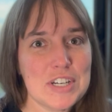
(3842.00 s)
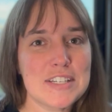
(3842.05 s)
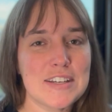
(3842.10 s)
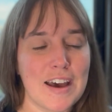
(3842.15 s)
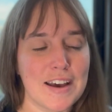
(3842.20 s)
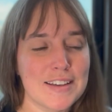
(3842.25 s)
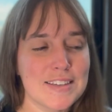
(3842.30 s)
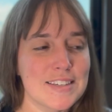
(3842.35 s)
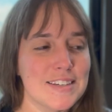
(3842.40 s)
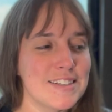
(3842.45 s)

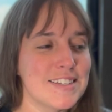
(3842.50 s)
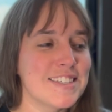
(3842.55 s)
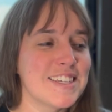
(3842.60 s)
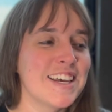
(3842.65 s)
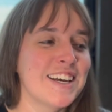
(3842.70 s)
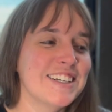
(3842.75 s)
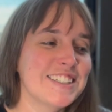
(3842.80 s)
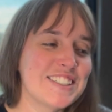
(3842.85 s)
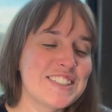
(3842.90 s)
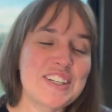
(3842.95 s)
Texas.
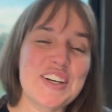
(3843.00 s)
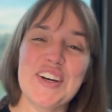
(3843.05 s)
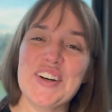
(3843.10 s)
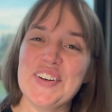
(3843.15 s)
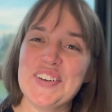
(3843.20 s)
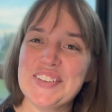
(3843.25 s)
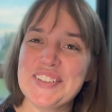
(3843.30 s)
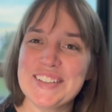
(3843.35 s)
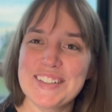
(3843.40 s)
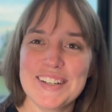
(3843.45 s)
So
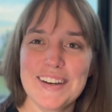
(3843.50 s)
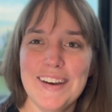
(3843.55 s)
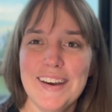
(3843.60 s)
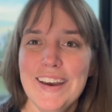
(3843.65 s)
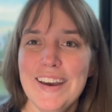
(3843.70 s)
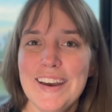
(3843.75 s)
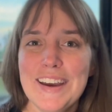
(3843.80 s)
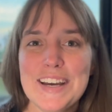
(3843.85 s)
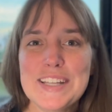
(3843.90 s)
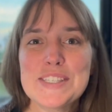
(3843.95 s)

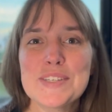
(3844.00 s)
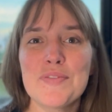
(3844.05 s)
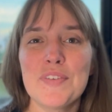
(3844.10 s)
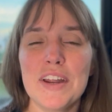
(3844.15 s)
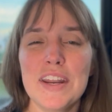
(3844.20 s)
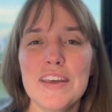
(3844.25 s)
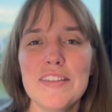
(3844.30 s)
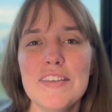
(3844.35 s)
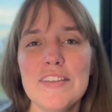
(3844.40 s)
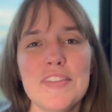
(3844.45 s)
it's
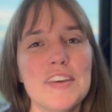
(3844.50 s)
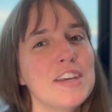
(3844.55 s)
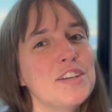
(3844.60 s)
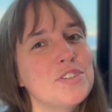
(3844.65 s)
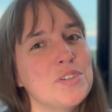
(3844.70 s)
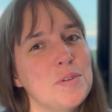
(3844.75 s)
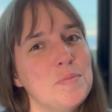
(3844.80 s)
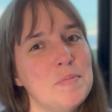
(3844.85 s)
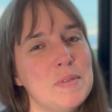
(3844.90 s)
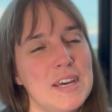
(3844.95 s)
funny the
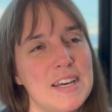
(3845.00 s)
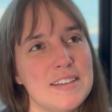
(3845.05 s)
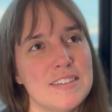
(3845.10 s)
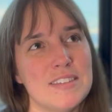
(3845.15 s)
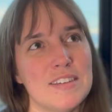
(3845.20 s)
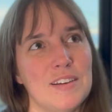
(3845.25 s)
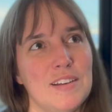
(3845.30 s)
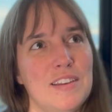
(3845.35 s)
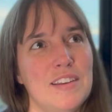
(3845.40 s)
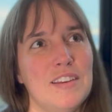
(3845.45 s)
things you miss,
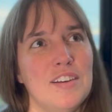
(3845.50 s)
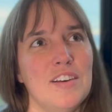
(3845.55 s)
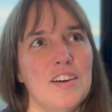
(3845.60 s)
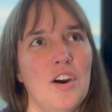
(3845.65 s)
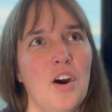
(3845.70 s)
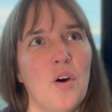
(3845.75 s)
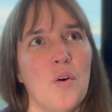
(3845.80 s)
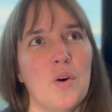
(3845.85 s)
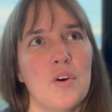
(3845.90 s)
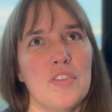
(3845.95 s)

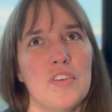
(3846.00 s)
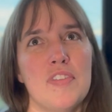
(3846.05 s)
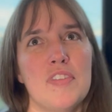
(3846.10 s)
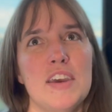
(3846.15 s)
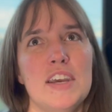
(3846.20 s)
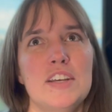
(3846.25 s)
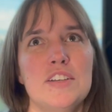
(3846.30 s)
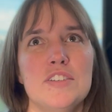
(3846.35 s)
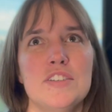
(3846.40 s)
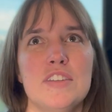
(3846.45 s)
or the
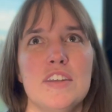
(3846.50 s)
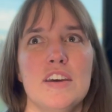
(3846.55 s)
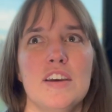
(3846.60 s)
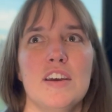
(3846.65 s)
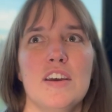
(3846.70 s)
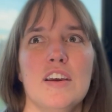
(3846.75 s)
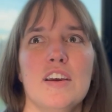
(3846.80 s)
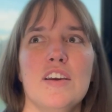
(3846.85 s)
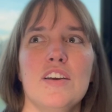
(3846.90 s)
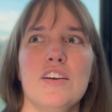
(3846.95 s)
things that
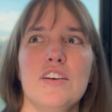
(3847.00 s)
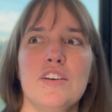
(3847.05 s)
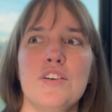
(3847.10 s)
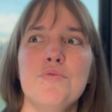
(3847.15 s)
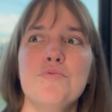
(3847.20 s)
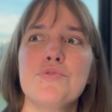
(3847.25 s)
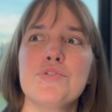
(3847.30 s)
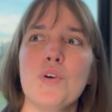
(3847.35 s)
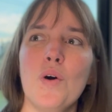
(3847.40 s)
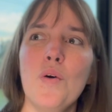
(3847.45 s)

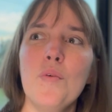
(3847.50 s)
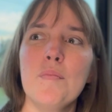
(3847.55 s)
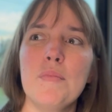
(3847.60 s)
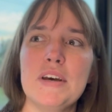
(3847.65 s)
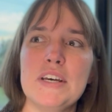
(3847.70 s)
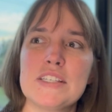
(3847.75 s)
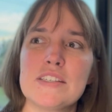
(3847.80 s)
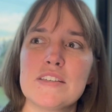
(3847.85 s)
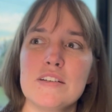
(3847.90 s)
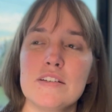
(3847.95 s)
you don't
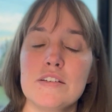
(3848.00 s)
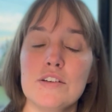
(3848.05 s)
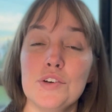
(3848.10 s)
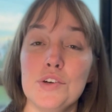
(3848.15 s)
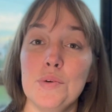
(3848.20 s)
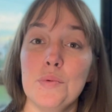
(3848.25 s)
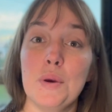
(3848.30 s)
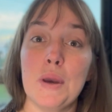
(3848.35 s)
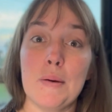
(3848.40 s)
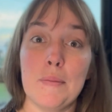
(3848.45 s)
miss until
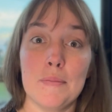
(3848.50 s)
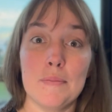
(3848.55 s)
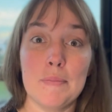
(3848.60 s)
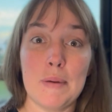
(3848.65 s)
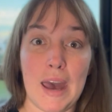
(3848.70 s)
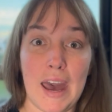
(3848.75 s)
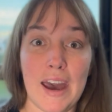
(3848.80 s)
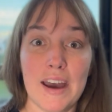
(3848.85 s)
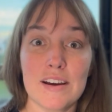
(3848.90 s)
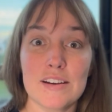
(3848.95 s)
you get
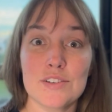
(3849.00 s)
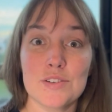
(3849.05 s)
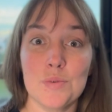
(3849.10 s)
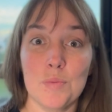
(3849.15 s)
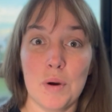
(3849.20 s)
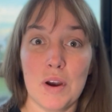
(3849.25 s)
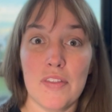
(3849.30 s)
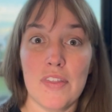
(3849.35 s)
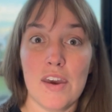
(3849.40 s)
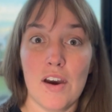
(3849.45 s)
back to
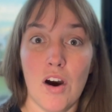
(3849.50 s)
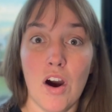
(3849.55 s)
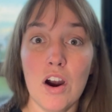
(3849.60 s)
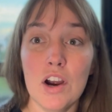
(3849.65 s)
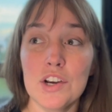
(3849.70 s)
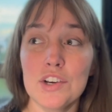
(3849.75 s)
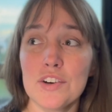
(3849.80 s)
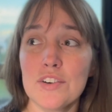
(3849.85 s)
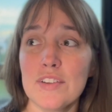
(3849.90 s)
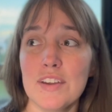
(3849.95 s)
where they are,
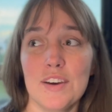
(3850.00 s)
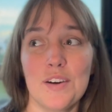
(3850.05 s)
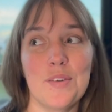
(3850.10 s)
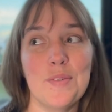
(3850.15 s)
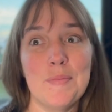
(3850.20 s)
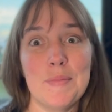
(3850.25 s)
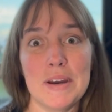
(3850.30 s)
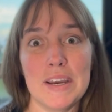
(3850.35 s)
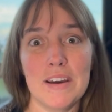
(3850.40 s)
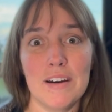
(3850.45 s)
and you're like, oh
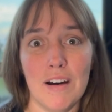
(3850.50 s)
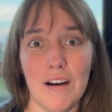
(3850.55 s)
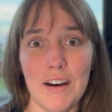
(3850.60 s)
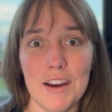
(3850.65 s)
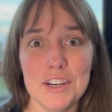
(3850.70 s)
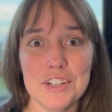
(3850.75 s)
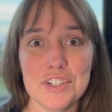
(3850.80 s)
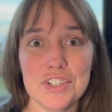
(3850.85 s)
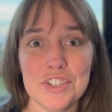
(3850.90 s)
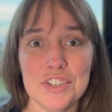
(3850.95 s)
my
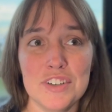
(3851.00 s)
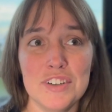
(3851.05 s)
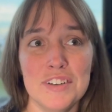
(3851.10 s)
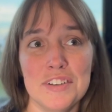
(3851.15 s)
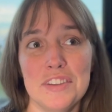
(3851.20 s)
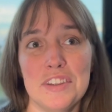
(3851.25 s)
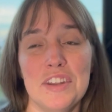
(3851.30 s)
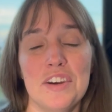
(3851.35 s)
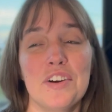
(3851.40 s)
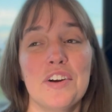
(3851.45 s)
gosh,
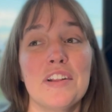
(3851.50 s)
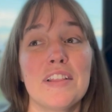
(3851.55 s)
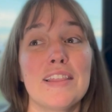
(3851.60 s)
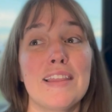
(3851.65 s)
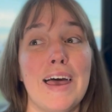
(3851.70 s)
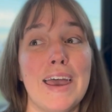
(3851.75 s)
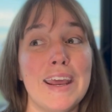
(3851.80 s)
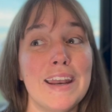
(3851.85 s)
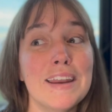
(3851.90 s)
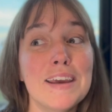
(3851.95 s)
there are
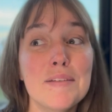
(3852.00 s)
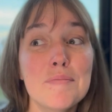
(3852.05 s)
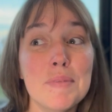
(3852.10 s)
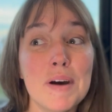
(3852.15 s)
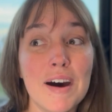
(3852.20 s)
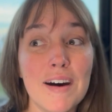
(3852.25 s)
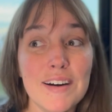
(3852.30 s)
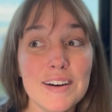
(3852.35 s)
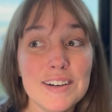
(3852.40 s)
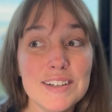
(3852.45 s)
lightning
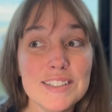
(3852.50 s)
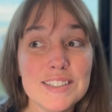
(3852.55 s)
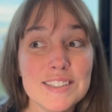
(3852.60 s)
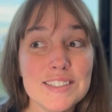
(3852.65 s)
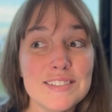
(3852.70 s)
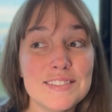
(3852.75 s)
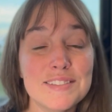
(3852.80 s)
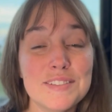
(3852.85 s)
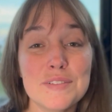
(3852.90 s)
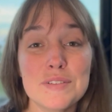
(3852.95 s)
bugs.
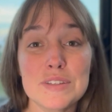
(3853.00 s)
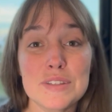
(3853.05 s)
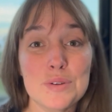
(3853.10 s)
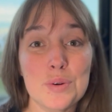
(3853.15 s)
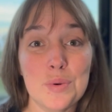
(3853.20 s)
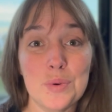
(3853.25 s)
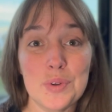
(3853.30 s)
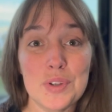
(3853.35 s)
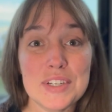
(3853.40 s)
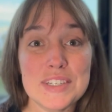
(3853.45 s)
It was the
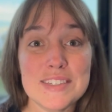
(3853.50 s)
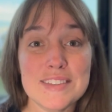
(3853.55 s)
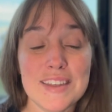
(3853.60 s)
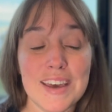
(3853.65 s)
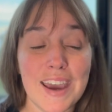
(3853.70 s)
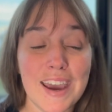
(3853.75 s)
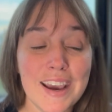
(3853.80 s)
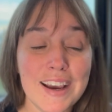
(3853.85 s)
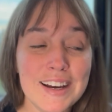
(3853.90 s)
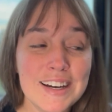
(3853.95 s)
coolest
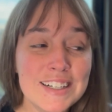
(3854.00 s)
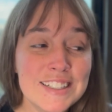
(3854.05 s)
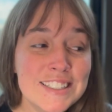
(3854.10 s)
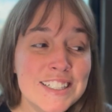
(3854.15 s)
thing.